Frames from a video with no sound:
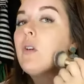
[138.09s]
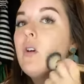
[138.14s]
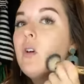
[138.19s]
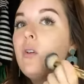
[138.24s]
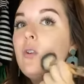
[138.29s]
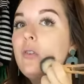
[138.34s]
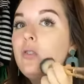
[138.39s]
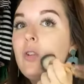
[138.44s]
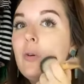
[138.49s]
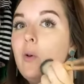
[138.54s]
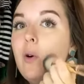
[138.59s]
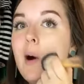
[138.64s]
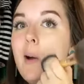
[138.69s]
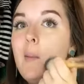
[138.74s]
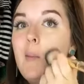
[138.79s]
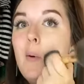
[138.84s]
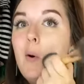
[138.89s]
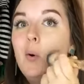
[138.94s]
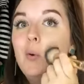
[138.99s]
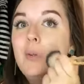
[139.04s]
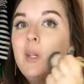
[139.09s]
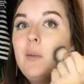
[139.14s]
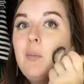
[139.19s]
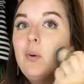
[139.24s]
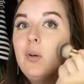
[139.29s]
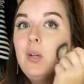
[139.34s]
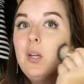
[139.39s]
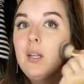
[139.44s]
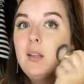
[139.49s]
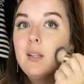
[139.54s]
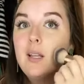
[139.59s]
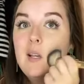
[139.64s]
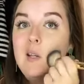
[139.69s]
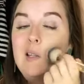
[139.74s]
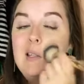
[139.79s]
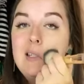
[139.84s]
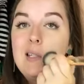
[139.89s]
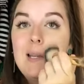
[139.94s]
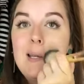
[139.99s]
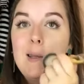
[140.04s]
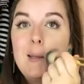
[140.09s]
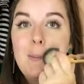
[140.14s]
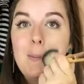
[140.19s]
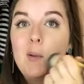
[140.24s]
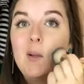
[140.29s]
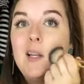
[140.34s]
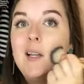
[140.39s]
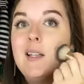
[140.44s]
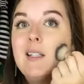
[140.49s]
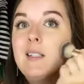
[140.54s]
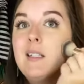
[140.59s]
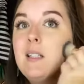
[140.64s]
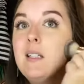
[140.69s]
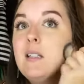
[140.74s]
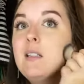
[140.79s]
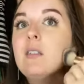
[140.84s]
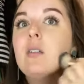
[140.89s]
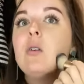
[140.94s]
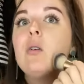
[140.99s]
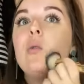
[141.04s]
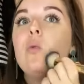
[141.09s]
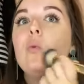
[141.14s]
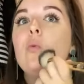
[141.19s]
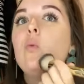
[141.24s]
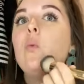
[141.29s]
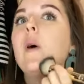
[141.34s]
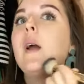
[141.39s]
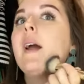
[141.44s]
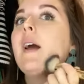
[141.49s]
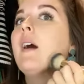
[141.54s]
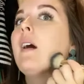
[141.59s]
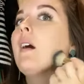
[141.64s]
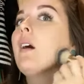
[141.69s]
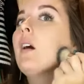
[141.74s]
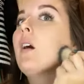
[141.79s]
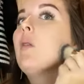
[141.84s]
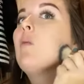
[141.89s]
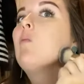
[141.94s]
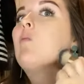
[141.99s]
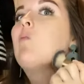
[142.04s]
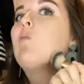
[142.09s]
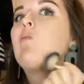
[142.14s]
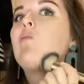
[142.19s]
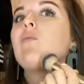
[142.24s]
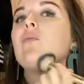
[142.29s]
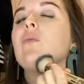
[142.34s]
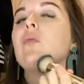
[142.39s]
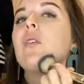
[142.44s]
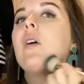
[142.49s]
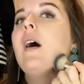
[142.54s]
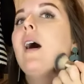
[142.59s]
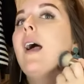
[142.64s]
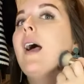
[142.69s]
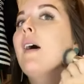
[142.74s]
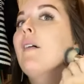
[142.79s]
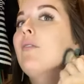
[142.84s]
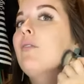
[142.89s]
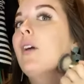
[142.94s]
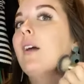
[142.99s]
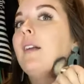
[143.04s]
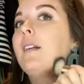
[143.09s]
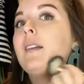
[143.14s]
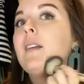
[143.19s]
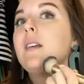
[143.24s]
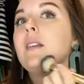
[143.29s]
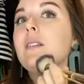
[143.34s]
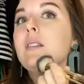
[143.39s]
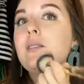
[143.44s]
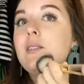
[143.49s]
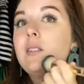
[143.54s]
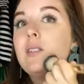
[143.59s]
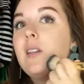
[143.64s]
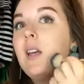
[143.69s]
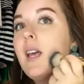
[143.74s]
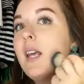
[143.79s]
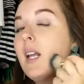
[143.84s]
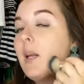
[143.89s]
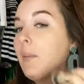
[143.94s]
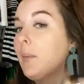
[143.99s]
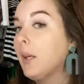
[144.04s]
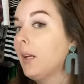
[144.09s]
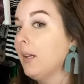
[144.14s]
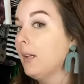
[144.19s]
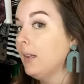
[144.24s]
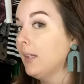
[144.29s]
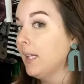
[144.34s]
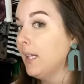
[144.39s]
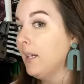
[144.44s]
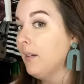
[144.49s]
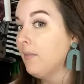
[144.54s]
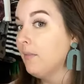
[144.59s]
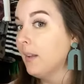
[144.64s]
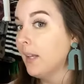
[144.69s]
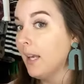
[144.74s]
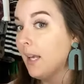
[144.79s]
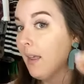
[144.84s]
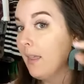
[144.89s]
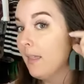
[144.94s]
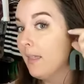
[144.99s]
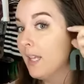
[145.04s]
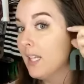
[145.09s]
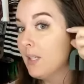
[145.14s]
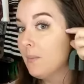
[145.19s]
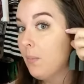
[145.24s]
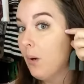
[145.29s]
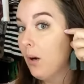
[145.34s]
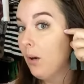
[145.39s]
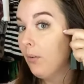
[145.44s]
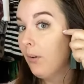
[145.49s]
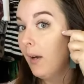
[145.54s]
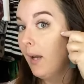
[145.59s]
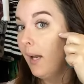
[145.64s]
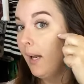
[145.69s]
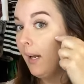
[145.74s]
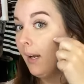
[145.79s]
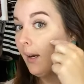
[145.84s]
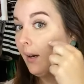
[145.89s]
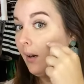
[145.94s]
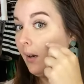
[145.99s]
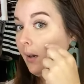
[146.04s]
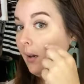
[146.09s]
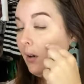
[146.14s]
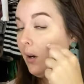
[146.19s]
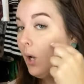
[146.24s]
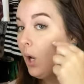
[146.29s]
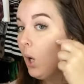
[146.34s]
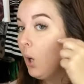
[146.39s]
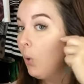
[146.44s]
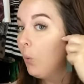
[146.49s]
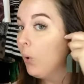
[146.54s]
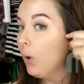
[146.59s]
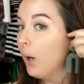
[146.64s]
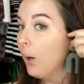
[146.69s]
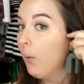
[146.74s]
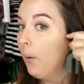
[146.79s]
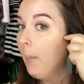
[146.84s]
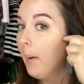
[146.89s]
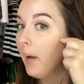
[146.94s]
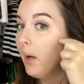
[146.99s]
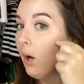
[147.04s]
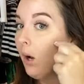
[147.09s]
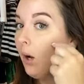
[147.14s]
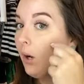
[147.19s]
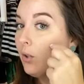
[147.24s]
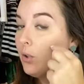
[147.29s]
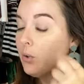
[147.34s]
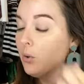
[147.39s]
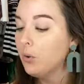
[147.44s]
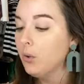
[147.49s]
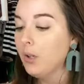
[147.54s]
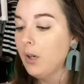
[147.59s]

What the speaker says: So I'm only putting this in the places where I have redness, and I'm going to leave like this part right here where I want my contour.